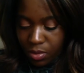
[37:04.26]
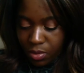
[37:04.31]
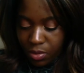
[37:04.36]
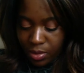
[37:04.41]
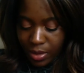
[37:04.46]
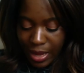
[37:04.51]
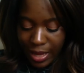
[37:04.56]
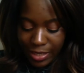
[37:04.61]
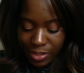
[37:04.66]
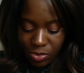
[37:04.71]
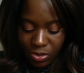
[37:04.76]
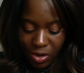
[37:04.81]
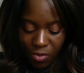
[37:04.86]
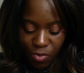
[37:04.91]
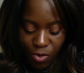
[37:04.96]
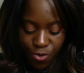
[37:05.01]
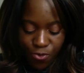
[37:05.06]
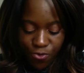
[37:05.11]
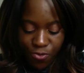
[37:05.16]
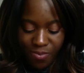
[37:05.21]
Next we have
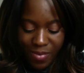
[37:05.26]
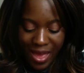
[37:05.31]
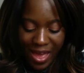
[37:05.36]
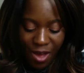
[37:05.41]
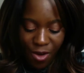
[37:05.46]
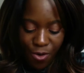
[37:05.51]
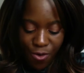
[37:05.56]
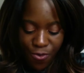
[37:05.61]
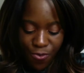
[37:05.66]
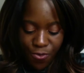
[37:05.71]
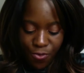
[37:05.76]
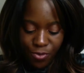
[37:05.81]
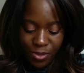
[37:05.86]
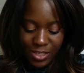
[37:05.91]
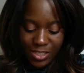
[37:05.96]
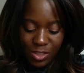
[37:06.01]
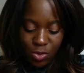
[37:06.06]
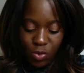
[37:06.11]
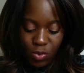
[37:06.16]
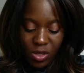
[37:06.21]
one from ELF.
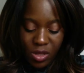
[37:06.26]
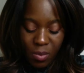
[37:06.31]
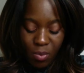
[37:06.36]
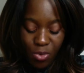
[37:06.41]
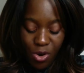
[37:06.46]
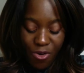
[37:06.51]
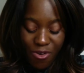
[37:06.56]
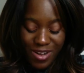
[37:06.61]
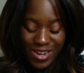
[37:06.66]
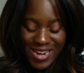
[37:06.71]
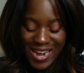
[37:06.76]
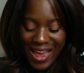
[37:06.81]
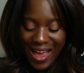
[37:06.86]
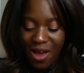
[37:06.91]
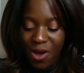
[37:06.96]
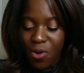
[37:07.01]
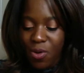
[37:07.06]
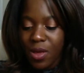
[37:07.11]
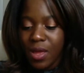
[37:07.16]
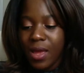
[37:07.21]
This is one I'm wearing
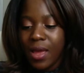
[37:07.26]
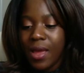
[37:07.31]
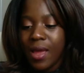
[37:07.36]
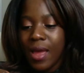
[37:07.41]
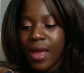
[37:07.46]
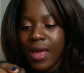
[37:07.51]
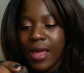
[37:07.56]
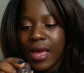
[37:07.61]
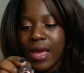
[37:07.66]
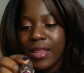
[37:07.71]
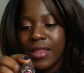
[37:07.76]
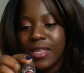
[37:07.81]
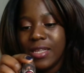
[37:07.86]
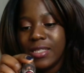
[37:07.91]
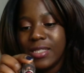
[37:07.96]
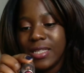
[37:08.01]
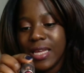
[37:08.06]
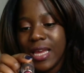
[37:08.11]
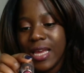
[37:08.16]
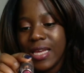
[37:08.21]
now, and
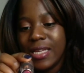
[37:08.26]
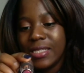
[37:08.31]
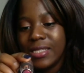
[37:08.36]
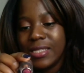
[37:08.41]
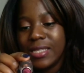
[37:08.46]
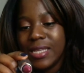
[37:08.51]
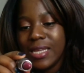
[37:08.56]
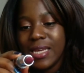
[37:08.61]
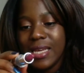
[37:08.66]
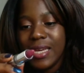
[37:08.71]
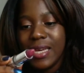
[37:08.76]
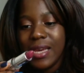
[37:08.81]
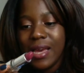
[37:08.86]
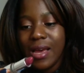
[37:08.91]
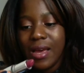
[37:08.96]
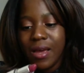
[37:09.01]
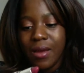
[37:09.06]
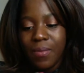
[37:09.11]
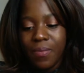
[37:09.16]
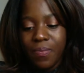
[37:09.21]
this is
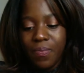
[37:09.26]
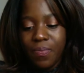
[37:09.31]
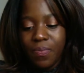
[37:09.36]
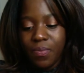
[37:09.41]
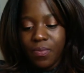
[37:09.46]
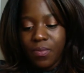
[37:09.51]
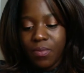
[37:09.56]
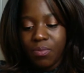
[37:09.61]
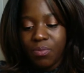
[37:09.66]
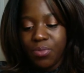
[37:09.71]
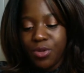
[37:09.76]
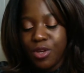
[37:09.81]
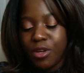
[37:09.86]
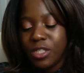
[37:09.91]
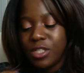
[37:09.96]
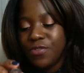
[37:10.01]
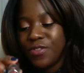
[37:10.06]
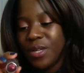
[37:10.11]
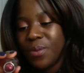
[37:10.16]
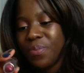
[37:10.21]
the
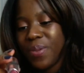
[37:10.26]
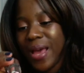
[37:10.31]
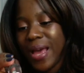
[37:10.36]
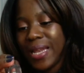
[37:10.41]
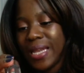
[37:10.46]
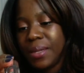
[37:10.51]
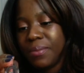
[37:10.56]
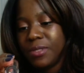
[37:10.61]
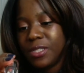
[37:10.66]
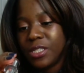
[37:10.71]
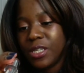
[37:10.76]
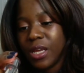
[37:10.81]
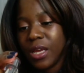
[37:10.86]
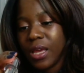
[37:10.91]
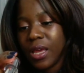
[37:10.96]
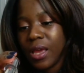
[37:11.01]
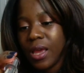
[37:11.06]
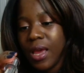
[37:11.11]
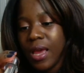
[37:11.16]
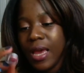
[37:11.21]
Beautifully Bare
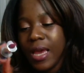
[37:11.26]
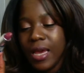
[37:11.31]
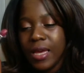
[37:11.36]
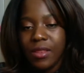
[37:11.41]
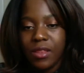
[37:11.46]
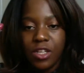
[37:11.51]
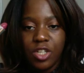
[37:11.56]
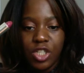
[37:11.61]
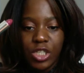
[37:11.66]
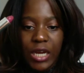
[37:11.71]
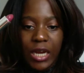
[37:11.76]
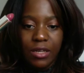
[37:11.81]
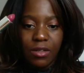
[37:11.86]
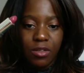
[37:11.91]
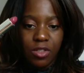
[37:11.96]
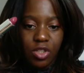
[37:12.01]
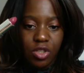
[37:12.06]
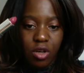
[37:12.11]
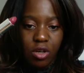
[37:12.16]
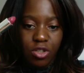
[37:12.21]
lipstick in the
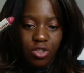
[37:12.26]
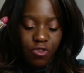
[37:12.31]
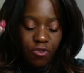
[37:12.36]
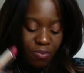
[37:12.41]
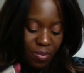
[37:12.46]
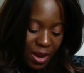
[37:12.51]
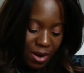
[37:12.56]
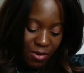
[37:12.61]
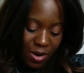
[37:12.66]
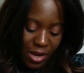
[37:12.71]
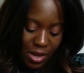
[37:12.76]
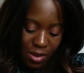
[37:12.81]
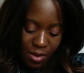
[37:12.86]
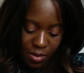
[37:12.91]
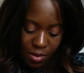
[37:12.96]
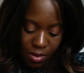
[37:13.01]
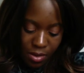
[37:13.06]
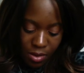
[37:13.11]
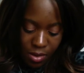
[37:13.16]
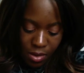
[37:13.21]
shade Touch of Berry.
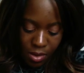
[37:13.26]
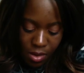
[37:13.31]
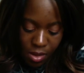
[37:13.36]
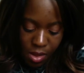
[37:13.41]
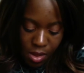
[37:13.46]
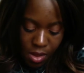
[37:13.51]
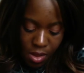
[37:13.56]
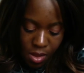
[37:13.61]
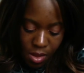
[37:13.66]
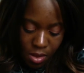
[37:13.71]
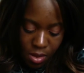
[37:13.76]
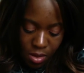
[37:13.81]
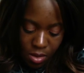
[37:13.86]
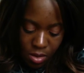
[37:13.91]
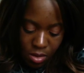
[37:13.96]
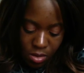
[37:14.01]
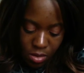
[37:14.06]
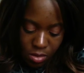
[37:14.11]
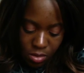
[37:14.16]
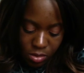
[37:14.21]

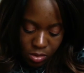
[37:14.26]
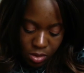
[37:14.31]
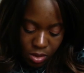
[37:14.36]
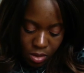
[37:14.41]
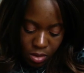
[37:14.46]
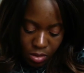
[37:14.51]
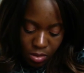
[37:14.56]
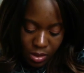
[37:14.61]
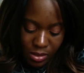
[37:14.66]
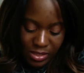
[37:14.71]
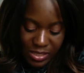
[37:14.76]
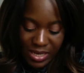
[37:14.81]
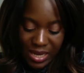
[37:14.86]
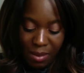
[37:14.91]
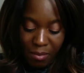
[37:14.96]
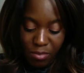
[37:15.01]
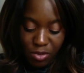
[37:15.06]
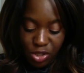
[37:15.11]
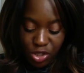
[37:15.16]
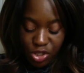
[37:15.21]
So as the
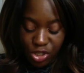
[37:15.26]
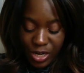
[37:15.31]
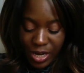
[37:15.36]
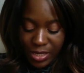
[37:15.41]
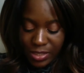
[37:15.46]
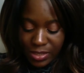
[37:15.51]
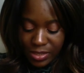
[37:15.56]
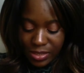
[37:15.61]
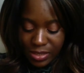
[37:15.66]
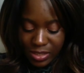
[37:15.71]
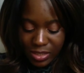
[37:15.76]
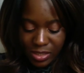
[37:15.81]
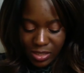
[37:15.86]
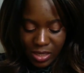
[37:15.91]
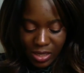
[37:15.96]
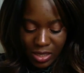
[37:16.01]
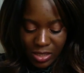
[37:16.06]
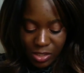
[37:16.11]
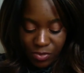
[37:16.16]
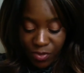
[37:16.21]
name suggests,
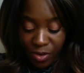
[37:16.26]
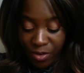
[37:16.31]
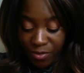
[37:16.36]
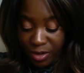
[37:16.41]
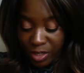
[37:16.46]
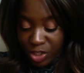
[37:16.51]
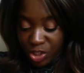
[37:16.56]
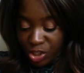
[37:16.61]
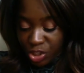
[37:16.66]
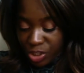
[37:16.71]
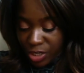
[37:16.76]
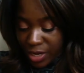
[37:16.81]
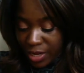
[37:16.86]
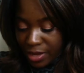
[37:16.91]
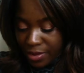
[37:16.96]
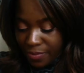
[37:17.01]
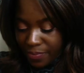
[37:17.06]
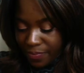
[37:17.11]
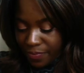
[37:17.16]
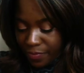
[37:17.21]
it's very, very
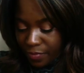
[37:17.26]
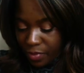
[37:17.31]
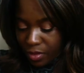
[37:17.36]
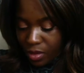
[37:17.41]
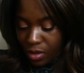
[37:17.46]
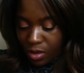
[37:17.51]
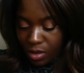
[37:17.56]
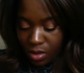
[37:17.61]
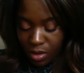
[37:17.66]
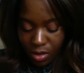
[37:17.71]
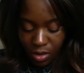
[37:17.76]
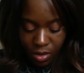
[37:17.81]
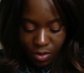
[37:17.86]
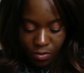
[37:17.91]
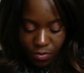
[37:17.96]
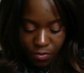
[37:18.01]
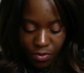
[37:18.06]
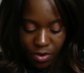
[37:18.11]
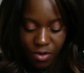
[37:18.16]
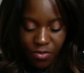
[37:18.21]
sheer,
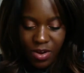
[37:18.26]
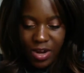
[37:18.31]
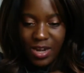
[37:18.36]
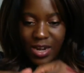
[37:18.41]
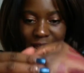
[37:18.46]
very, very